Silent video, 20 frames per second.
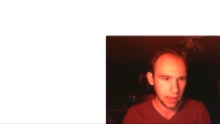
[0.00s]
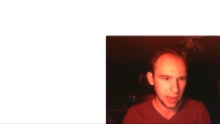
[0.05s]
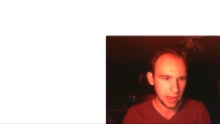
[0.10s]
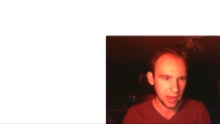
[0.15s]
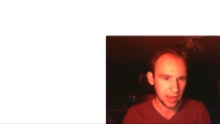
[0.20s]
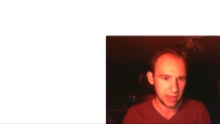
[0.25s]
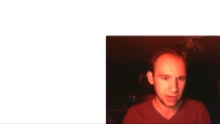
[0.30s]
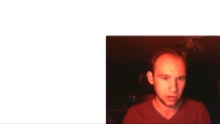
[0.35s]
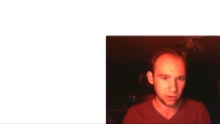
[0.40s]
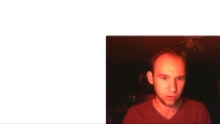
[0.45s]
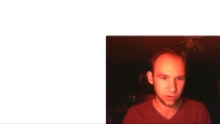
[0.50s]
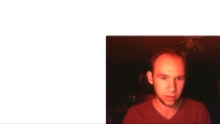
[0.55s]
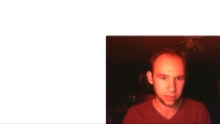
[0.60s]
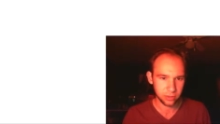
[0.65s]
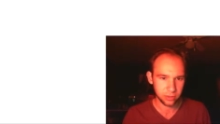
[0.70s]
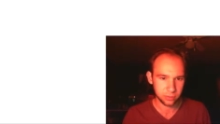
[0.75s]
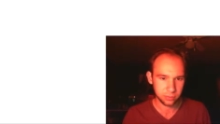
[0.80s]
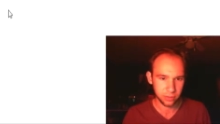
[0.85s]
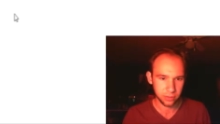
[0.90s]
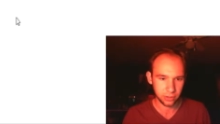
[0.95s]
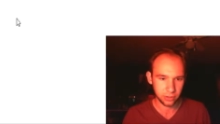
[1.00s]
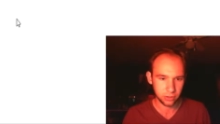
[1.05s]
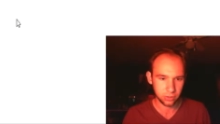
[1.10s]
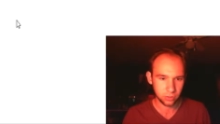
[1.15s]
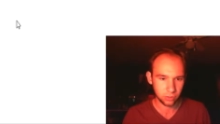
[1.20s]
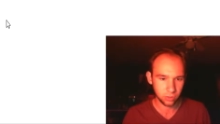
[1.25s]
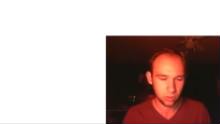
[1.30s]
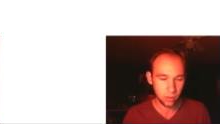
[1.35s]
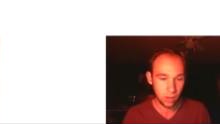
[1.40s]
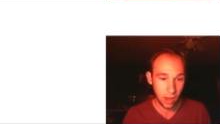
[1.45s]
Anorith is pretty
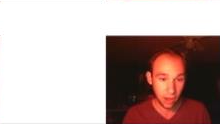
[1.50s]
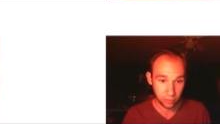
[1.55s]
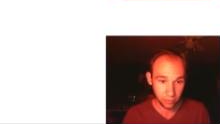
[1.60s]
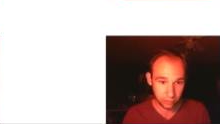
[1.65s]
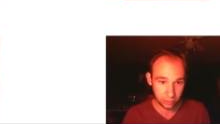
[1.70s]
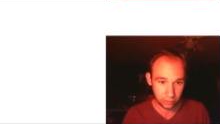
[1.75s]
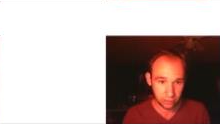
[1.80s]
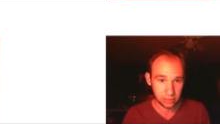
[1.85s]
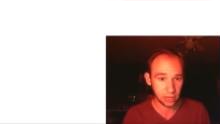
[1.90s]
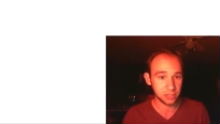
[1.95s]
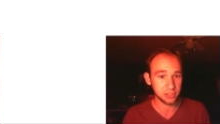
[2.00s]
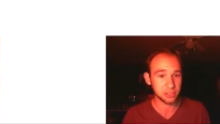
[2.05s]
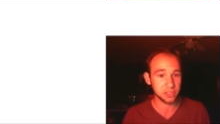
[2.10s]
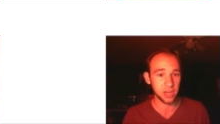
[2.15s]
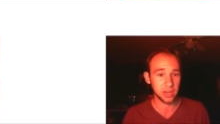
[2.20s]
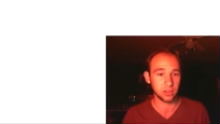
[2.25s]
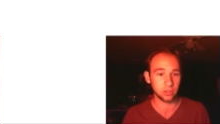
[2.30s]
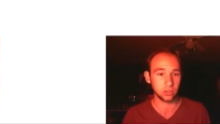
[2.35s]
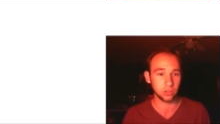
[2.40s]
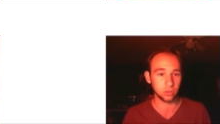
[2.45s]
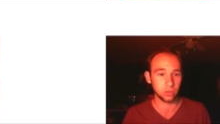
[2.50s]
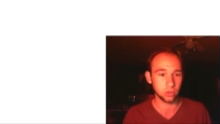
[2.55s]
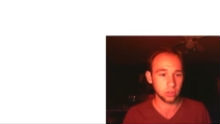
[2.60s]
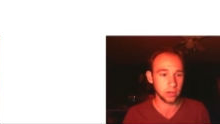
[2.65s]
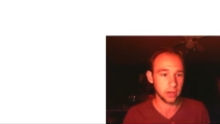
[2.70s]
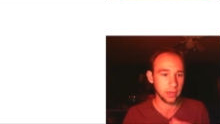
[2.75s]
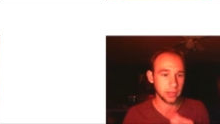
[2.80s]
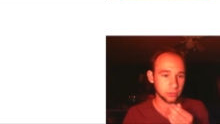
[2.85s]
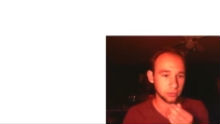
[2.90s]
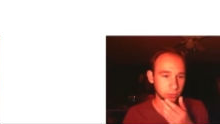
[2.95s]
cool. I really like
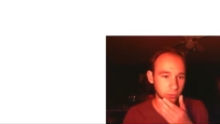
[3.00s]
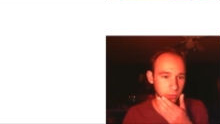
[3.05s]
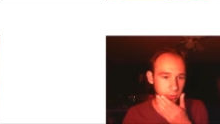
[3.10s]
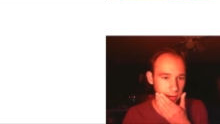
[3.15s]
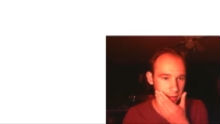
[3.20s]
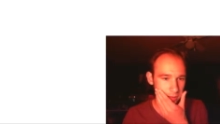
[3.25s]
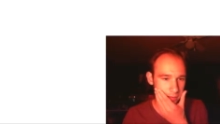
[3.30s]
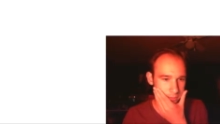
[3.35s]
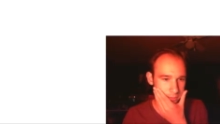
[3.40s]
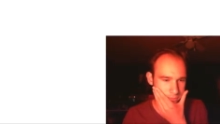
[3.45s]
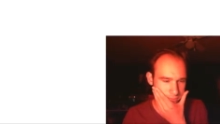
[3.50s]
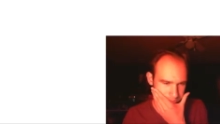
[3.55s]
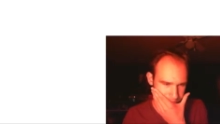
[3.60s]
Chandelure as well.